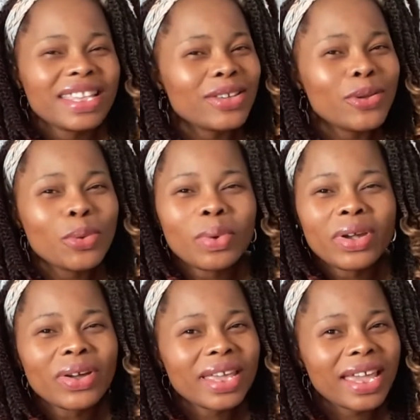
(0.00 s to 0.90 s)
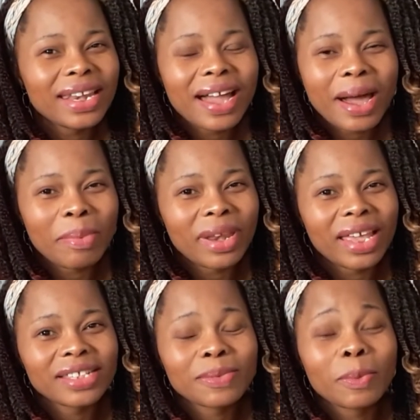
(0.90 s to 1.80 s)
You will not get
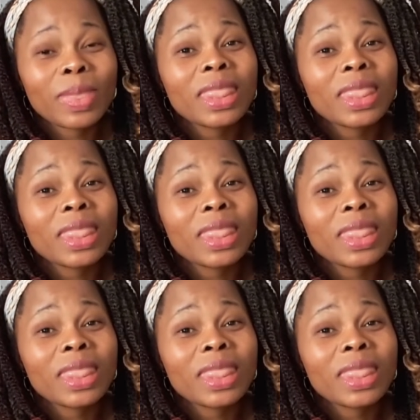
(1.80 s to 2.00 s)
happiness.